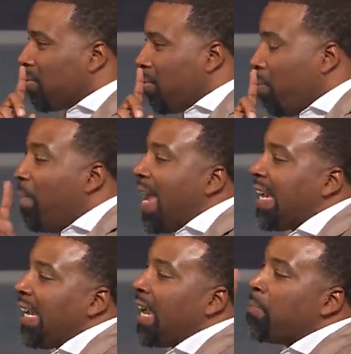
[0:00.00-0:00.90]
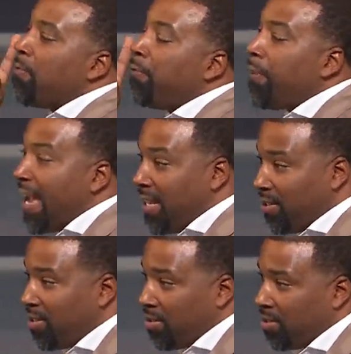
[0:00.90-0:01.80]
making him
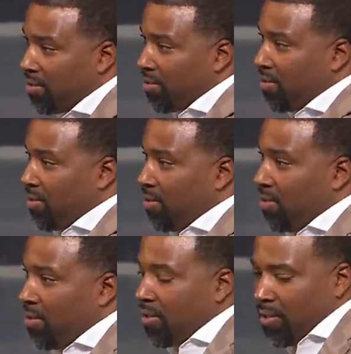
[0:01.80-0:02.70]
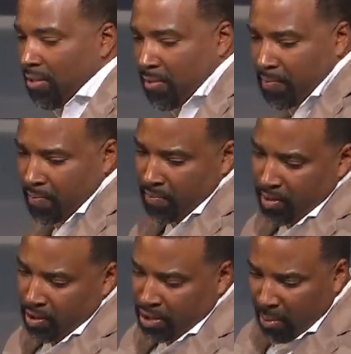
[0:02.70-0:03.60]
face
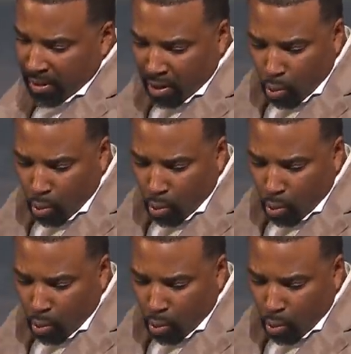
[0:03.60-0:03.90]
some of the